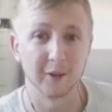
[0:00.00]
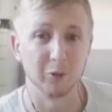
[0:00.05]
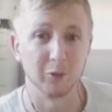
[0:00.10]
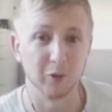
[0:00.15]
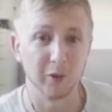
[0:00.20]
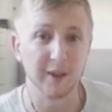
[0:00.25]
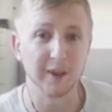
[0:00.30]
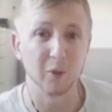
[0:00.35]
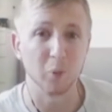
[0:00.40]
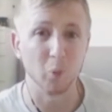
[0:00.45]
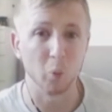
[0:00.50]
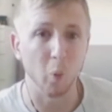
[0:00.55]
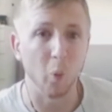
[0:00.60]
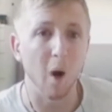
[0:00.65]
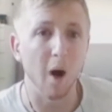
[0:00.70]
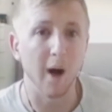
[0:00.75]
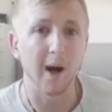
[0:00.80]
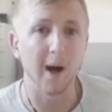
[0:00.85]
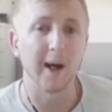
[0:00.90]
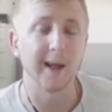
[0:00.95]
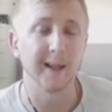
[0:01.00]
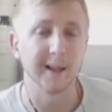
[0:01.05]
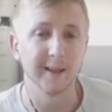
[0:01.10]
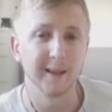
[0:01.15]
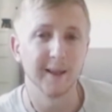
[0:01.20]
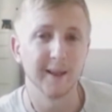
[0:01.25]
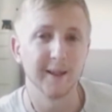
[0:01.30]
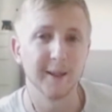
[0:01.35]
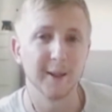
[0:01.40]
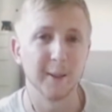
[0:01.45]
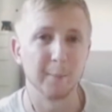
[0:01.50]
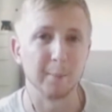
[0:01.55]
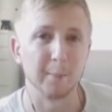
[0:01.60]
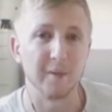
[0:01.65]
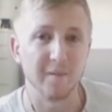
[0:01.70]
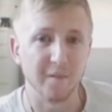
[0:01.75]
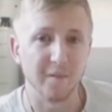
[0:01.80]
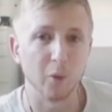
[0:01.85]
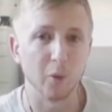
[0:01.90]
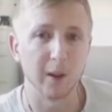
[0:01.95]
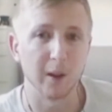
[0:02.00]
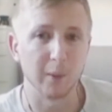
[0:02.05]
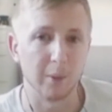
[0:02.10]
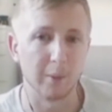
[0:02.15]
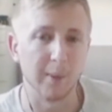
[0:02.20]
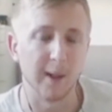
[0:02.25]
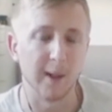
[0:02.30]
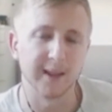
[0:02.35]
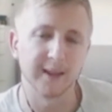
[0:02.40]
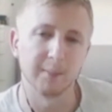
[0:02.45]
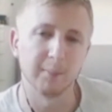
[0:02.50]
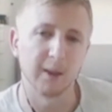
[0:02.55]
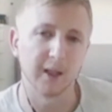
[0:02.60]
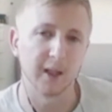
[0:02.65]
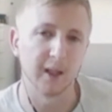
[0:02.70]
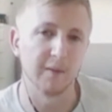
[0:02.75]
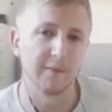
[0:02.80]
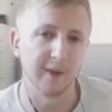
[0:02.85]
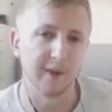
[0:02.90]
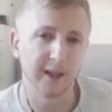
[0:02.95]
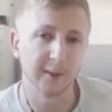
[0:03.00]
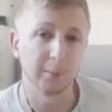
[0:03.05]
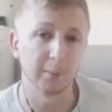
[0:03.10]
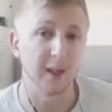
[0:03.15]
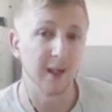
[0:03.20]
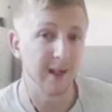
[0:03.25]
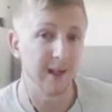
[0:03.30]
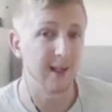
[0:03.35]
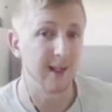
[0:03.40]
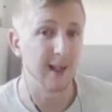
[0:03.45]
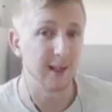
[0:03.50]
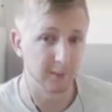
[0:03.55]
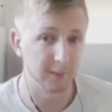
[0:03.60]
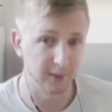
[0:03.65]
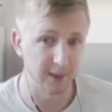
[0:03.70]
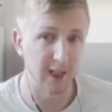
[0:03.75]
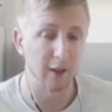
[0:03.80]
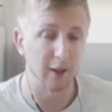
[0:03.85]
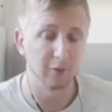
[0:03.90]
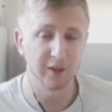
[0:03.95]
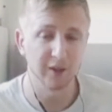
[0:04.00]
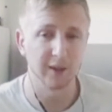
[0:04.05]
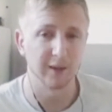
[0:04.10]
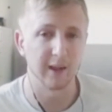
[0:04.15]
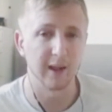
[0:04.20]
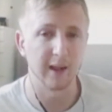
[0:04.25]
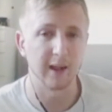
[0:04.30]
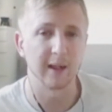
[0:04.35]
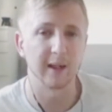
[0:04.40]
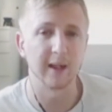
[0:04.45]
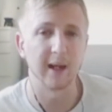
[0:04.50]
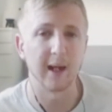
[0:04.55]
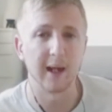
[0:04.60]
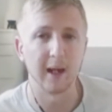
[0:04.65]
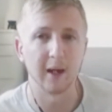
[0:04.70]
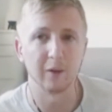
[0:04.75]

the reason why before they're prepared to make an investment in themselves and their, and their